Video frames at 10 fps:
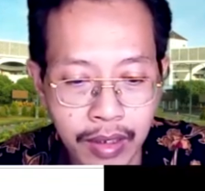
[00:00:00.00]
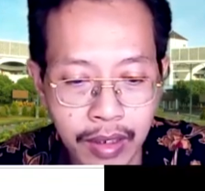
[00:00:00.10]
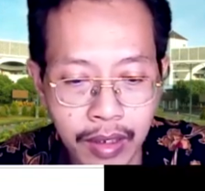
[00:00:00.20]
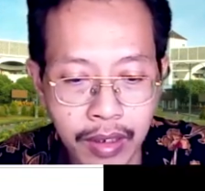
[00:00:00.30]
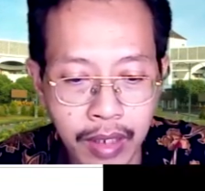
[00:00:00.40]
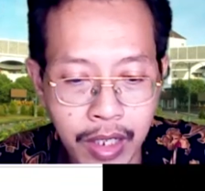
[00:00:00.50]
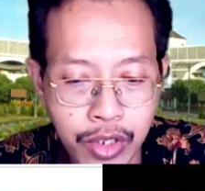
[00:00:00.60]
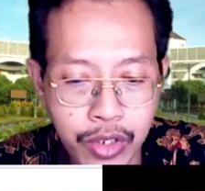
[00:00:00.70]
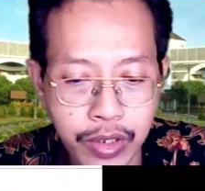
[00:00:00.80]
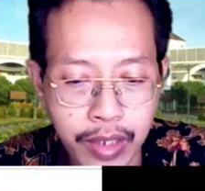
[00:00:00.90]
a
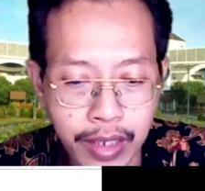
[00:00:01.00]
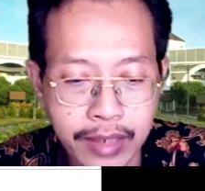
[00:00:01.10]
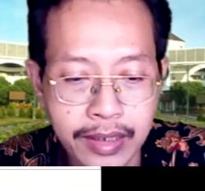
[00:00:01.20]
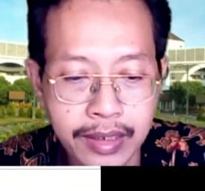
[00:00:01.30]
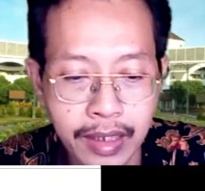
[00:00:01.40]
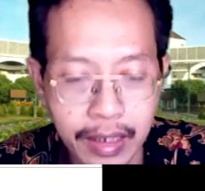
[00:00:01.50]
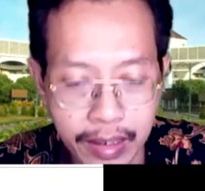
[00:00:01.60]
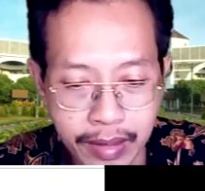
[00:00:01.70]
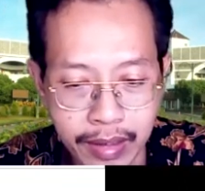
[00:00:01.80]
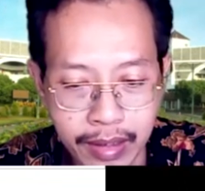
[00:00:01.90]
large case
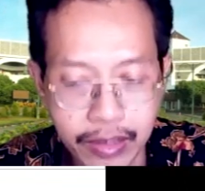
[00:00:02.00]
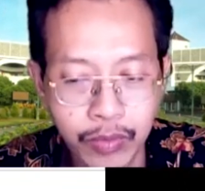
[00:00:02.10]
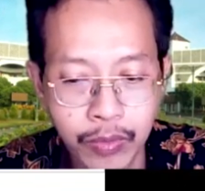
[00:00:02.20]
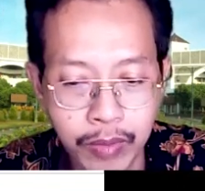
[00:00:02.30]
study. This would